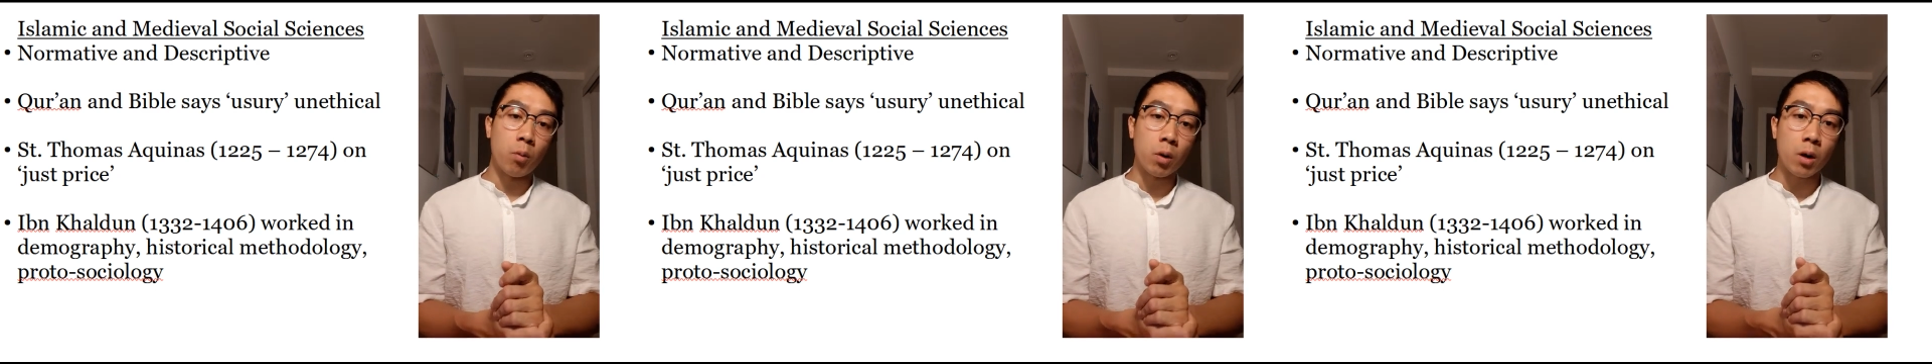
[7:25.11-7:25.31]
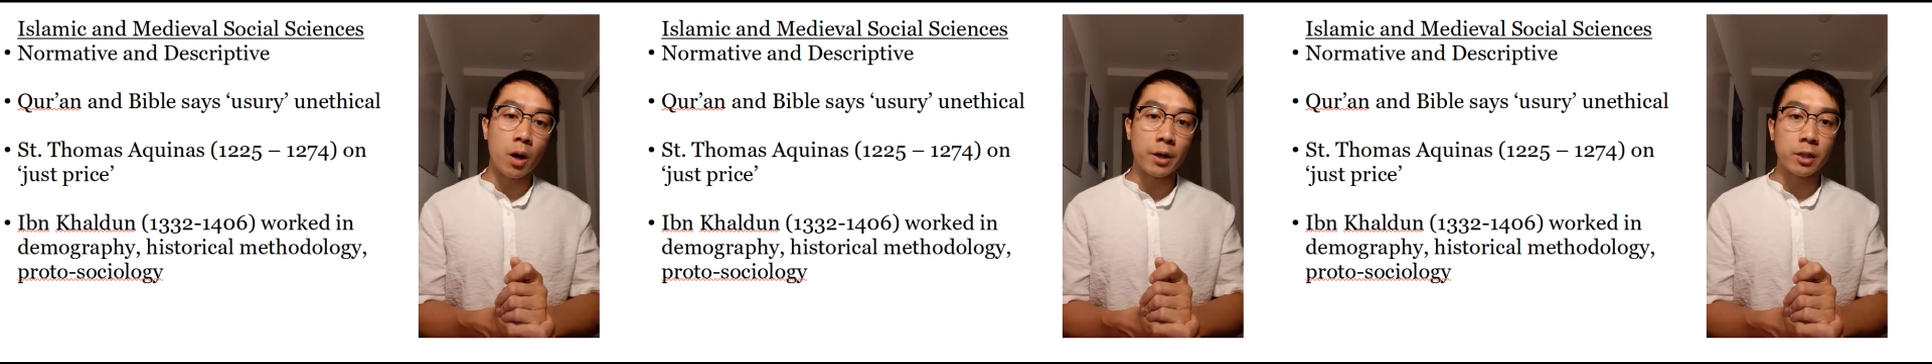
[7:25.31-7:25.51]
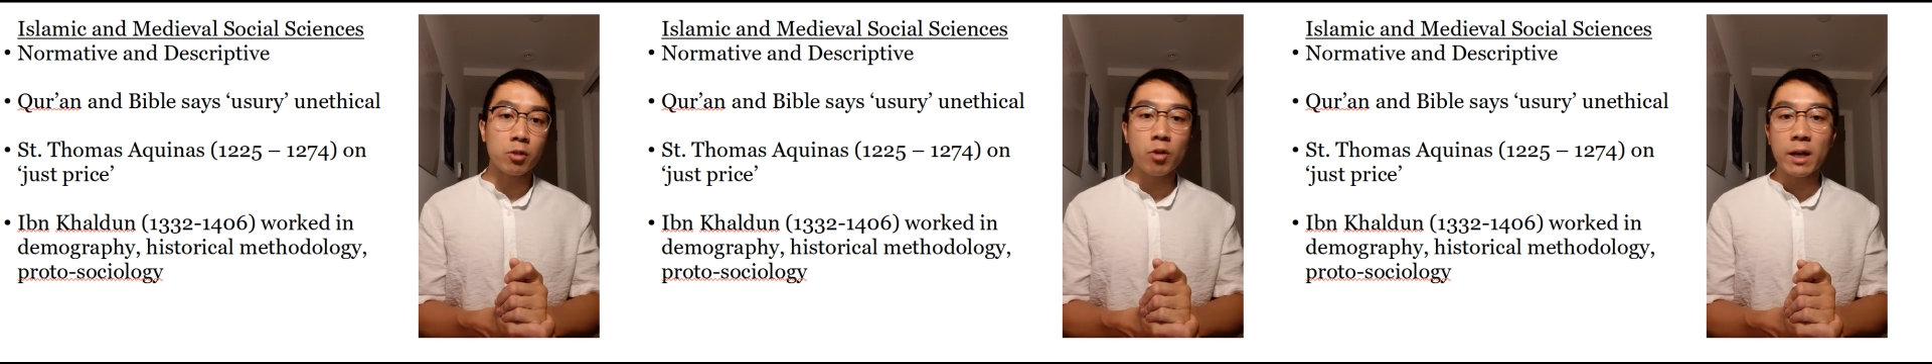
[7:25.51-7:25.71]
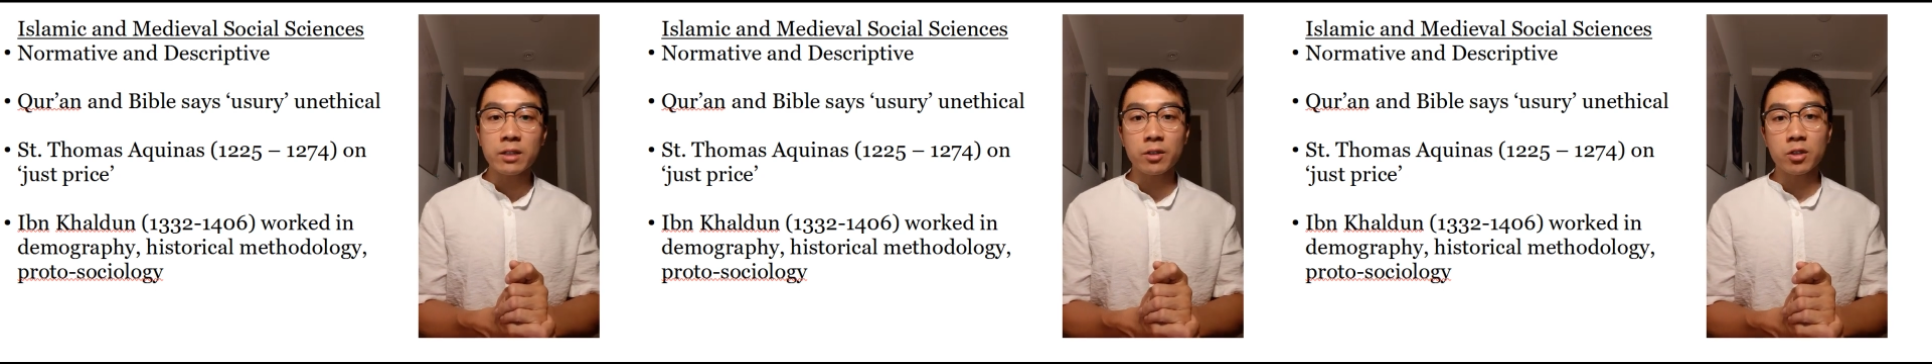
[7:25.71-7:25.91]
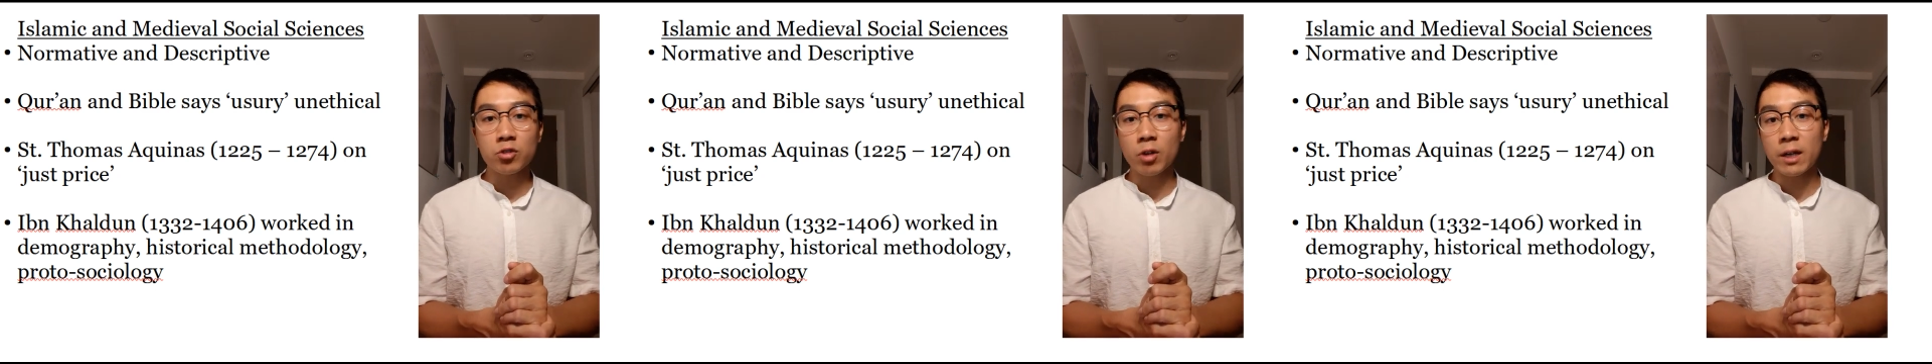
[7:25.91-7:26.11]
we're on a
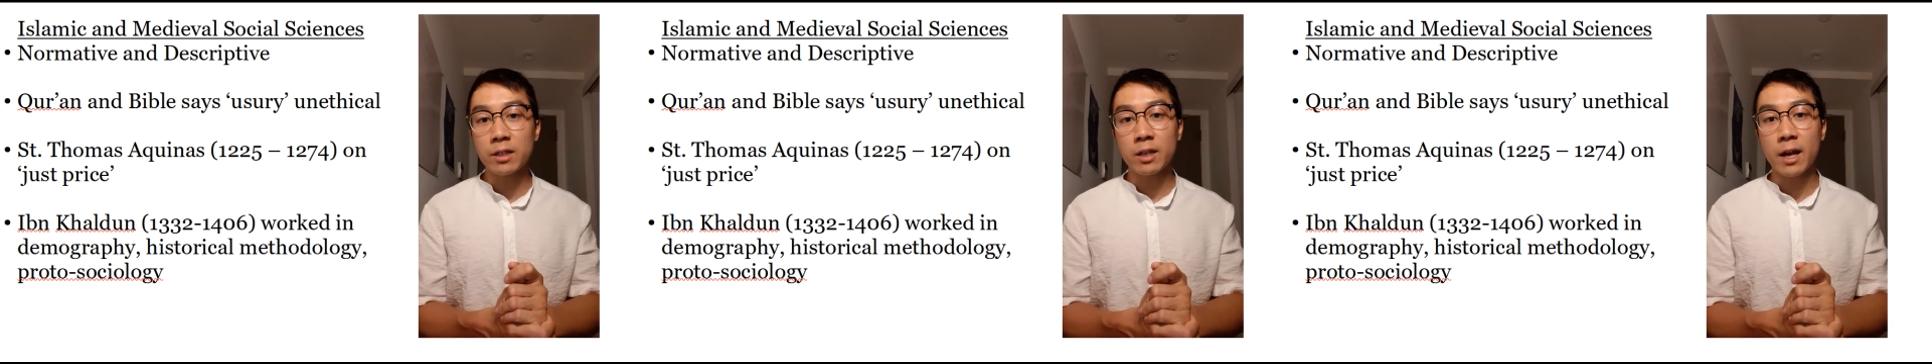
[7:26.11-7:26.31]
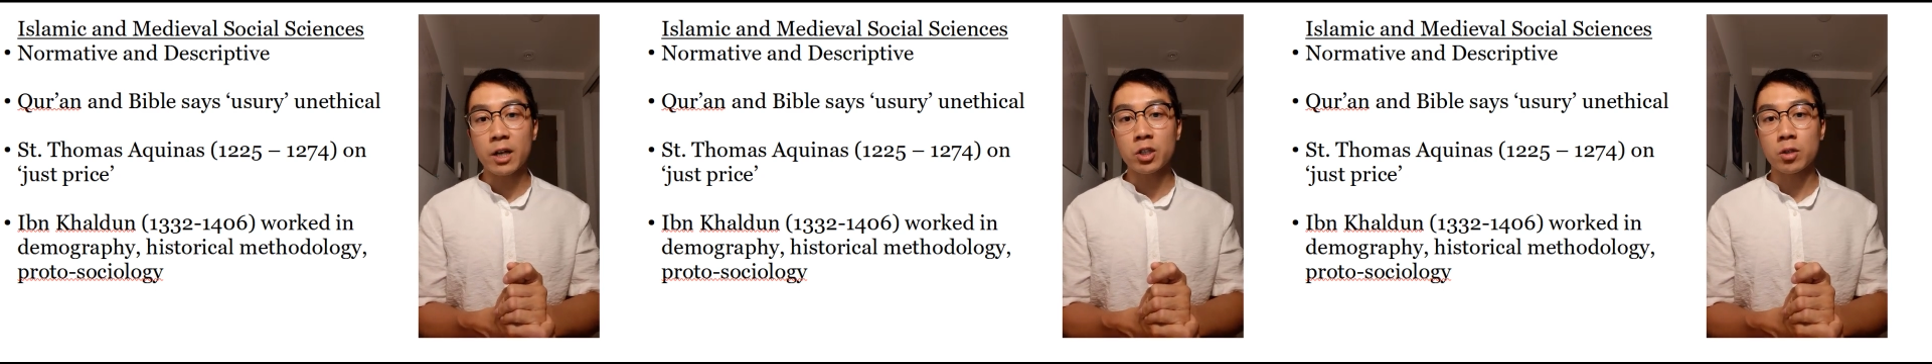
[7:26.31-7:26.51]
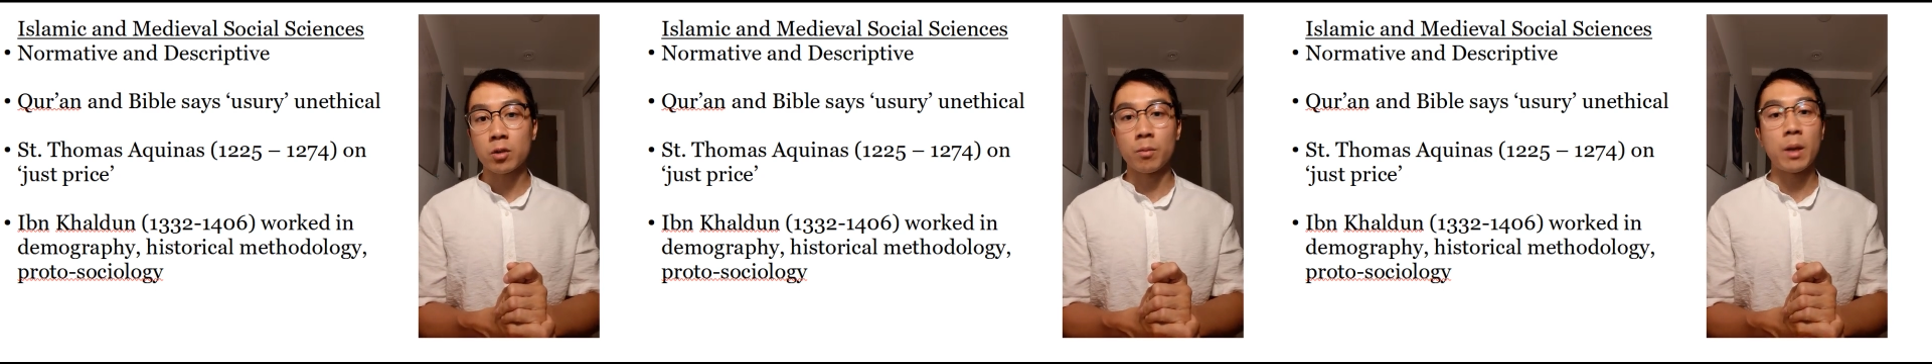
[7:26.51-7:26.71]
Craigslist transaction,